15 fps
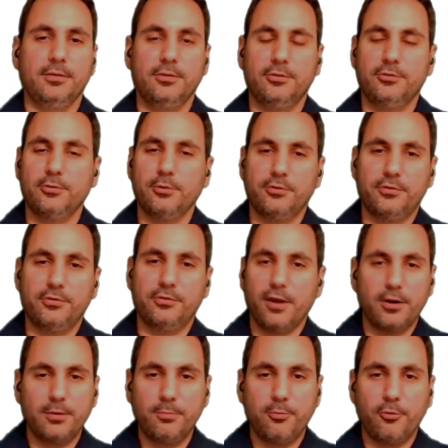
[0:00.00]
So it's
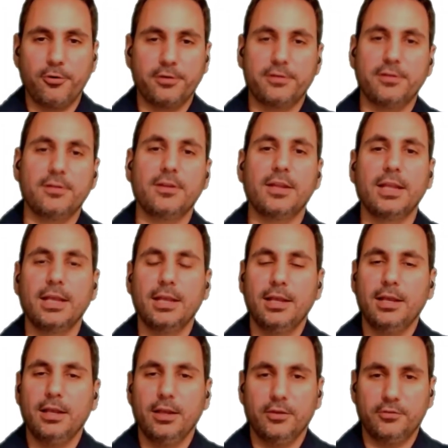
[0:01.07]
very important,
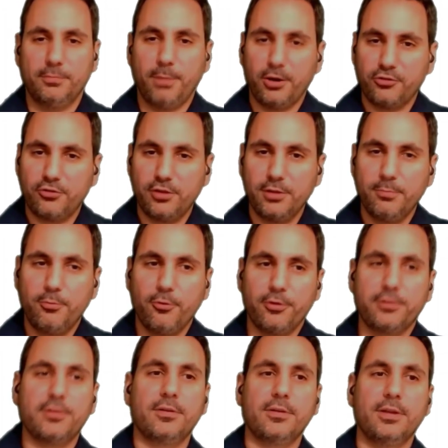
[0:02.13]
especially
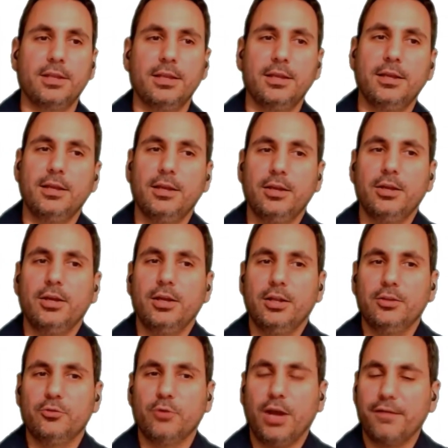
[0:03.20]
important,
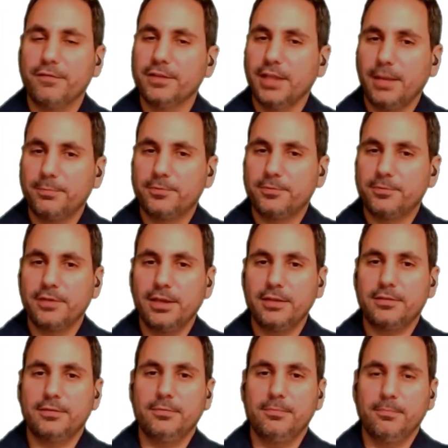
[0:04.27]
to have an
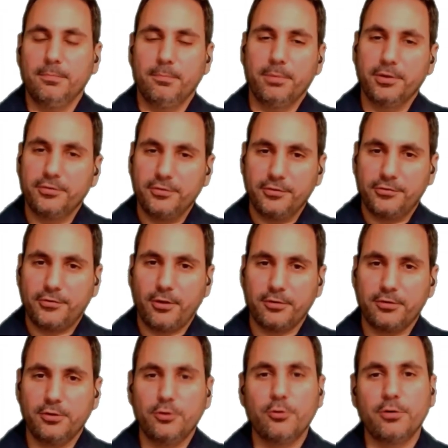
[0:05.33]
up-to-date business
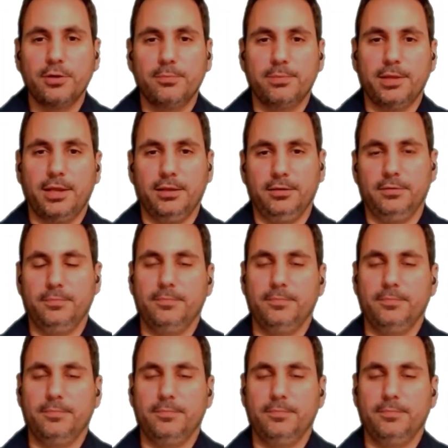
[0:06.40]
continuity plan.